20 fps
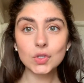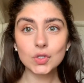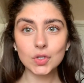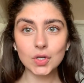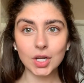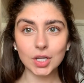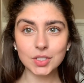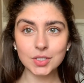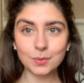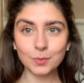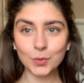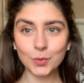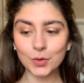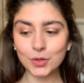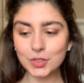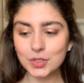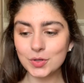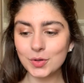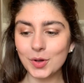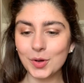So next I'm
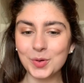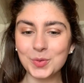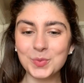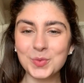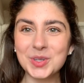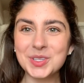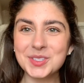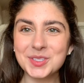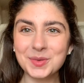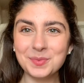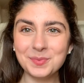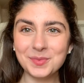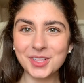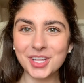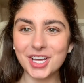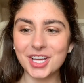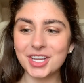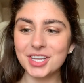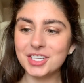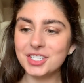going to go in with some
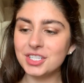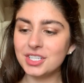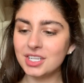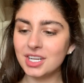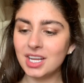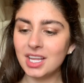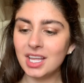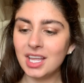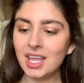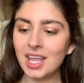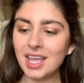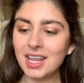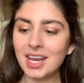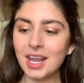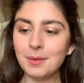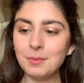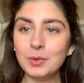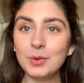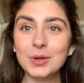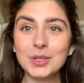blush. And
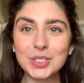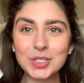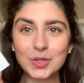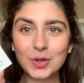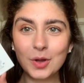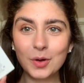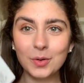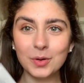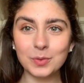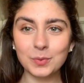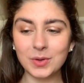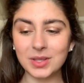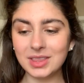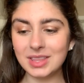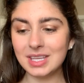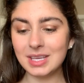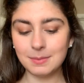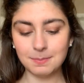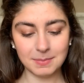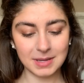I'm going to go in with
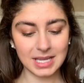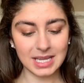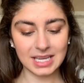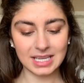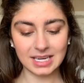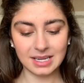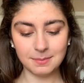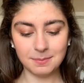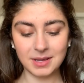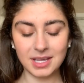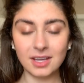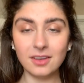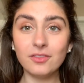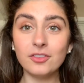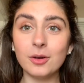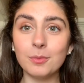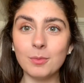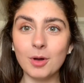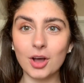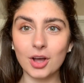the Peony Pink
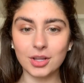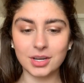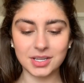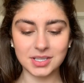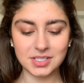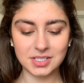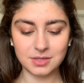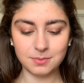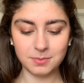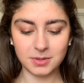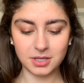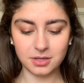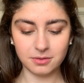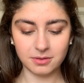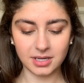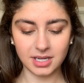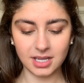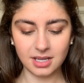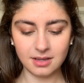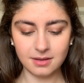from Honest
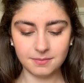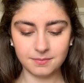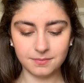Beauty.